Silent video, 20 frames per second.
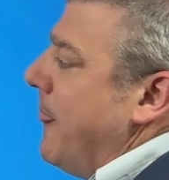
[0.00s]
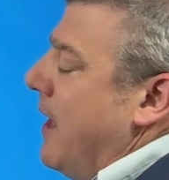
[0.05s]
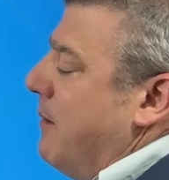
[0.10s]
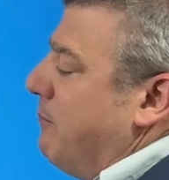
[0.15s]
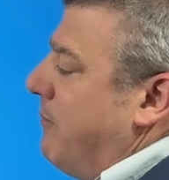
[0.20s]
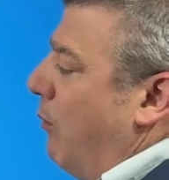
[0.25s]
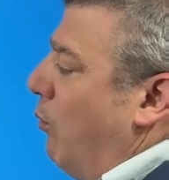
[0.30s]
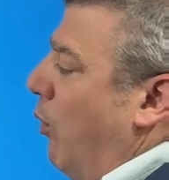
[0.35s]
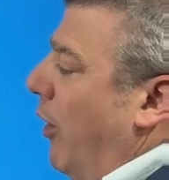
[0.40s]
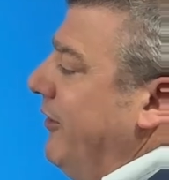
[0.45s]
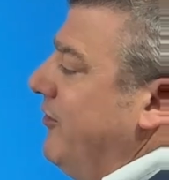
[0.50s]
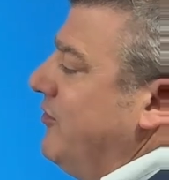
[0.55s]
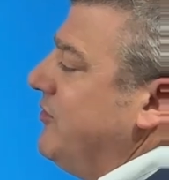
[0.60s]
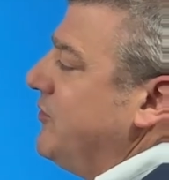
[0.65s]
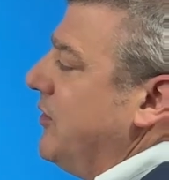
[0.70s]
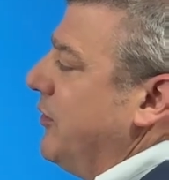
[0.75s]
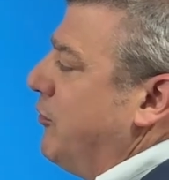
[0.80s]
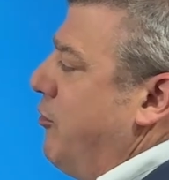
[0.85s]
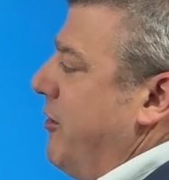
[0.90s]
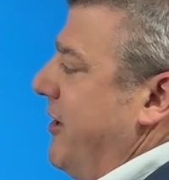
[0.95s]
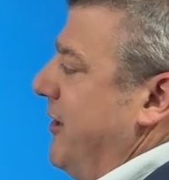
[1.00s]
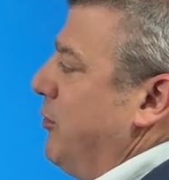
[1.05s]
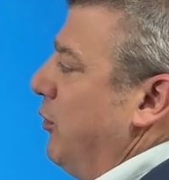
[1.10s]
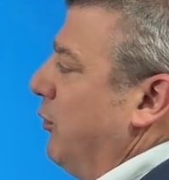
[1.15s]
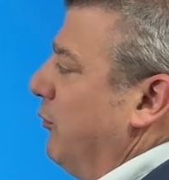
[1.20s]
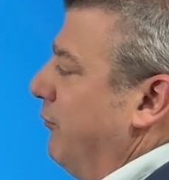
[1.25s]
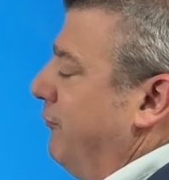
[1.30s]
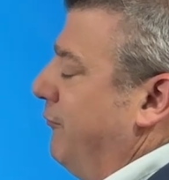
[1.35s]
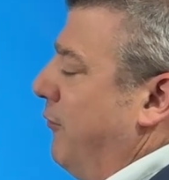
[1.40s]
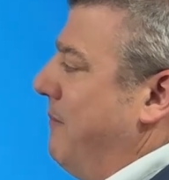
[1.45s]
But what is
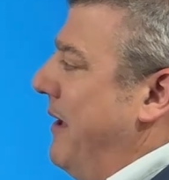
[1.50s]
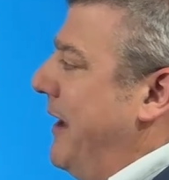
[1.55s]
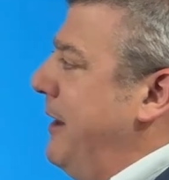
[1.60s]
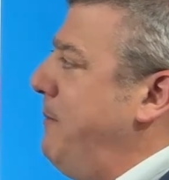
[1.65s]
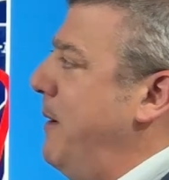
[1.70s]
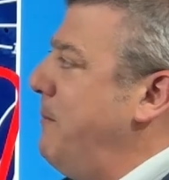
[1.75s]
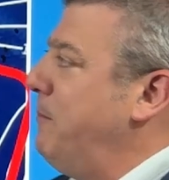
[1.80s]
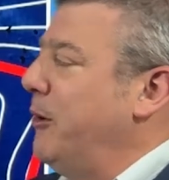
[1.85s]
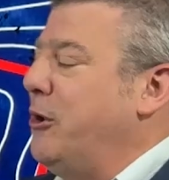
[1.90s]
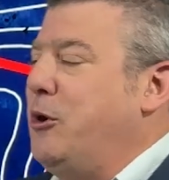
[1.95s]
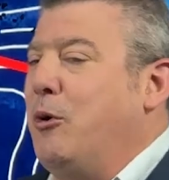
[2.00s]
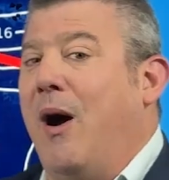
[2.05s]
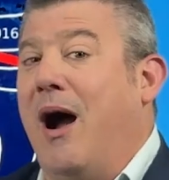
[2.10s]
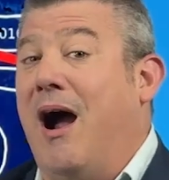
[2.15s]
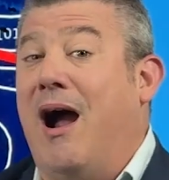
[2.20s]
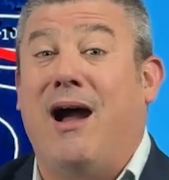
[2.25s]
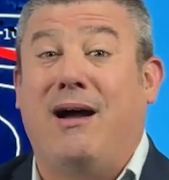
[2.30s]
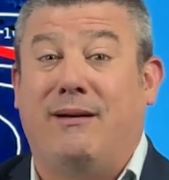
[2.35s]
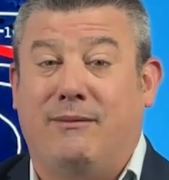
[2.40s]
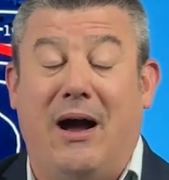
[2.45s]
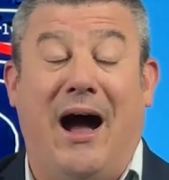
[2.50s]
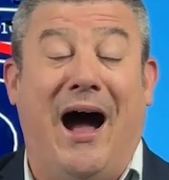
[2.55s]
critical for many people who are,